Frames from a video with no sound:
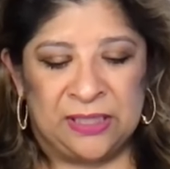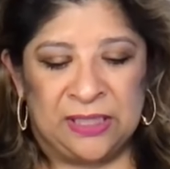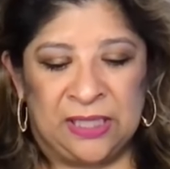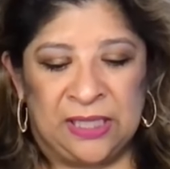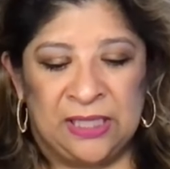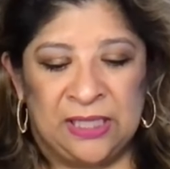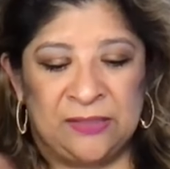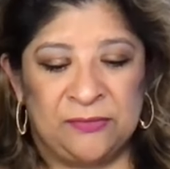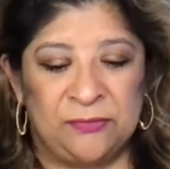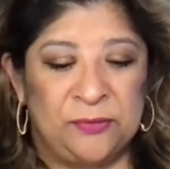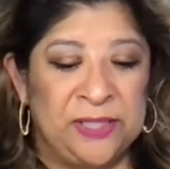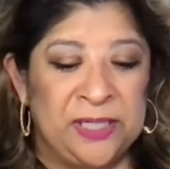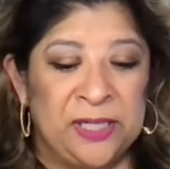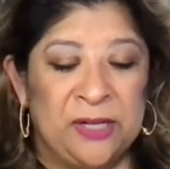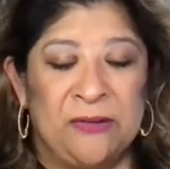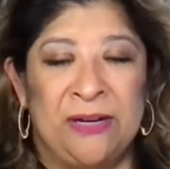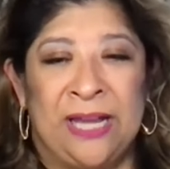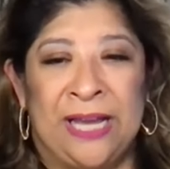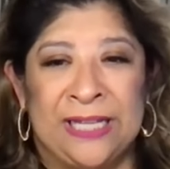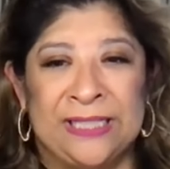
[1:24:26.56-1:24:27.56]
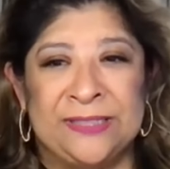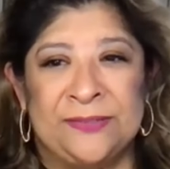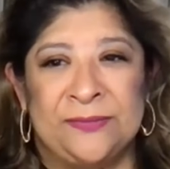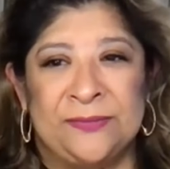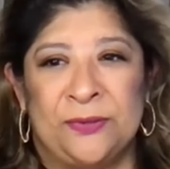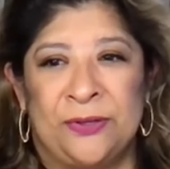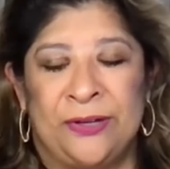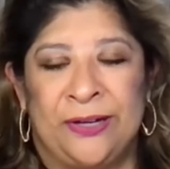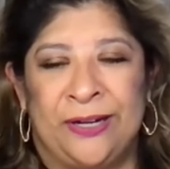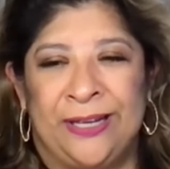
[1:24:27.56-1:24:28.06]
And if we don't ask
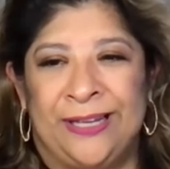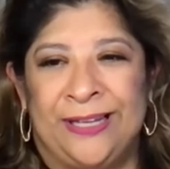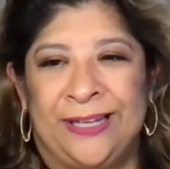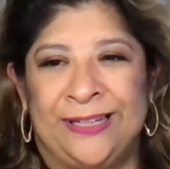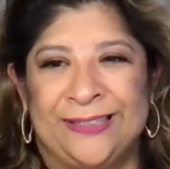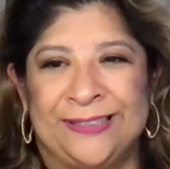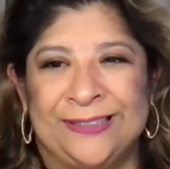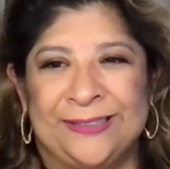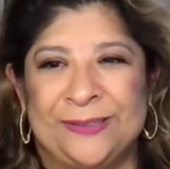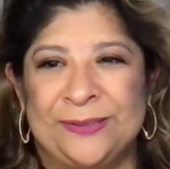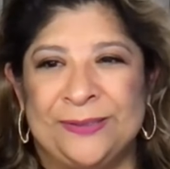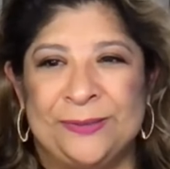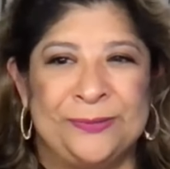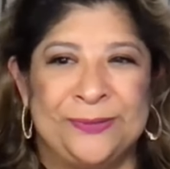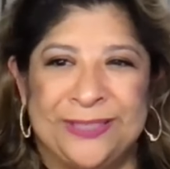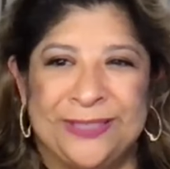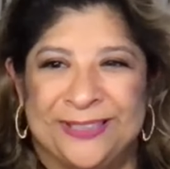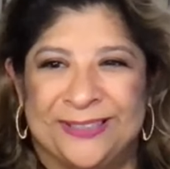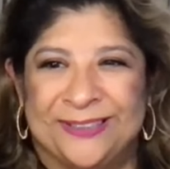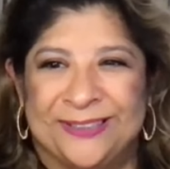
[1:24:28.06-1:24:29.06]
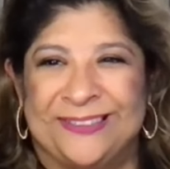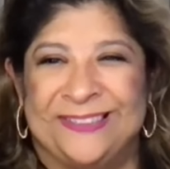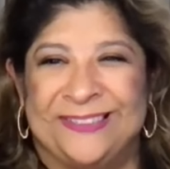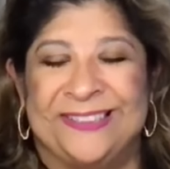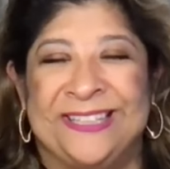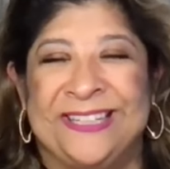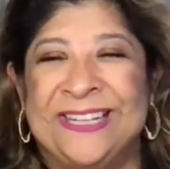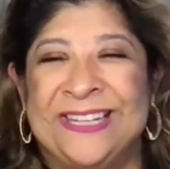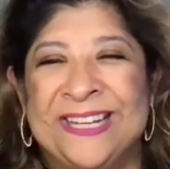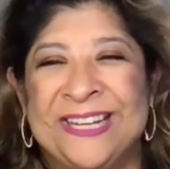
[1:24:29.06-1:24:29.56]
for it, who will?
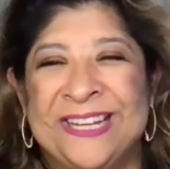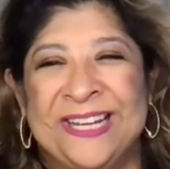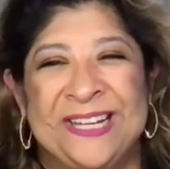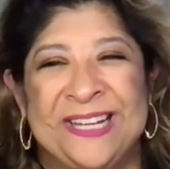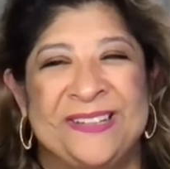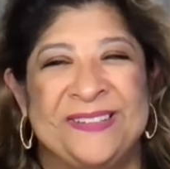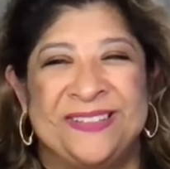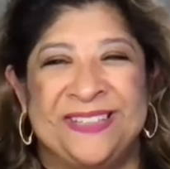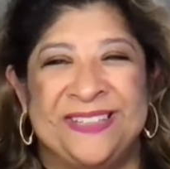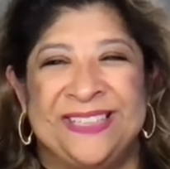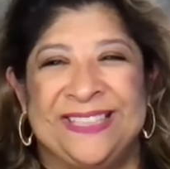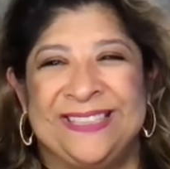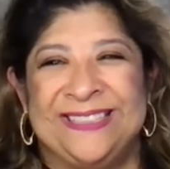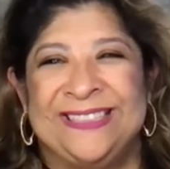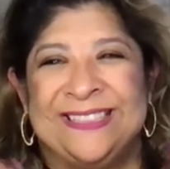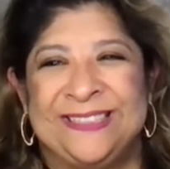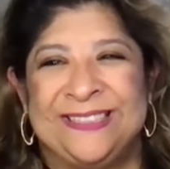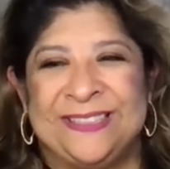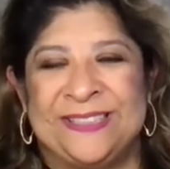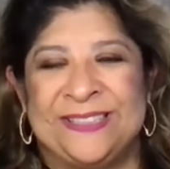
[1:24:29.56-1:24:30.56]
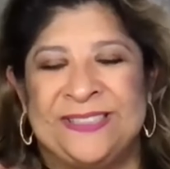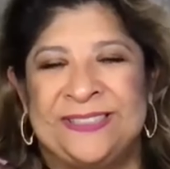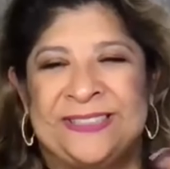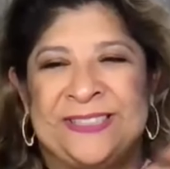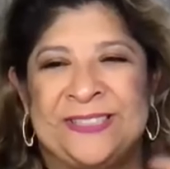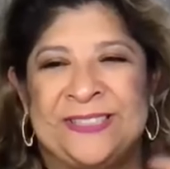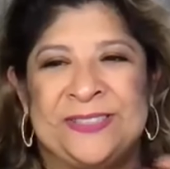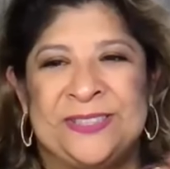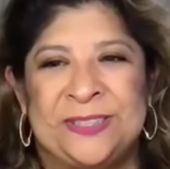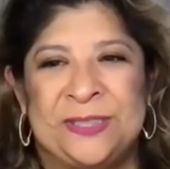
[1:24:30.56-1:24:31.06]
I mean,
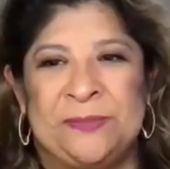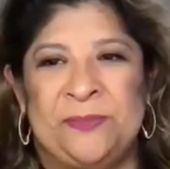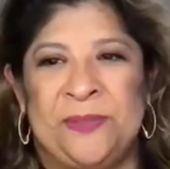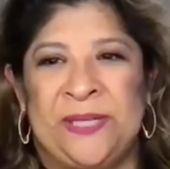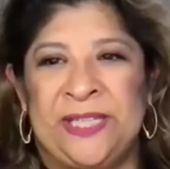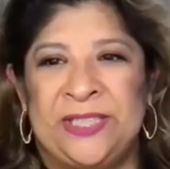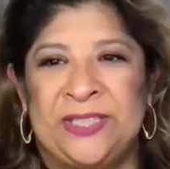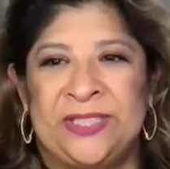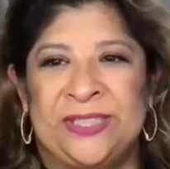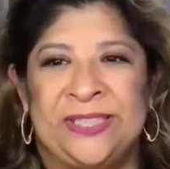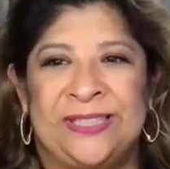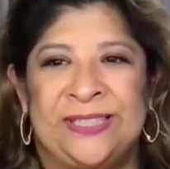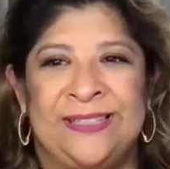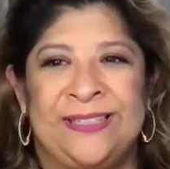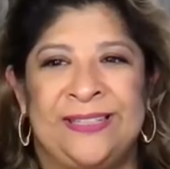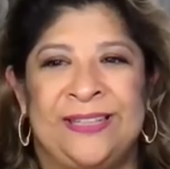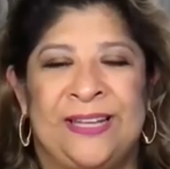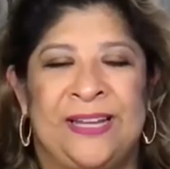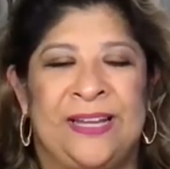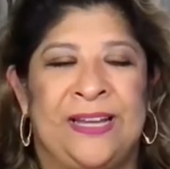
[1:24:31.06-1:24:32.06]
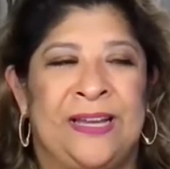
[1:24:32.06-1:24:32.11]
there's a patient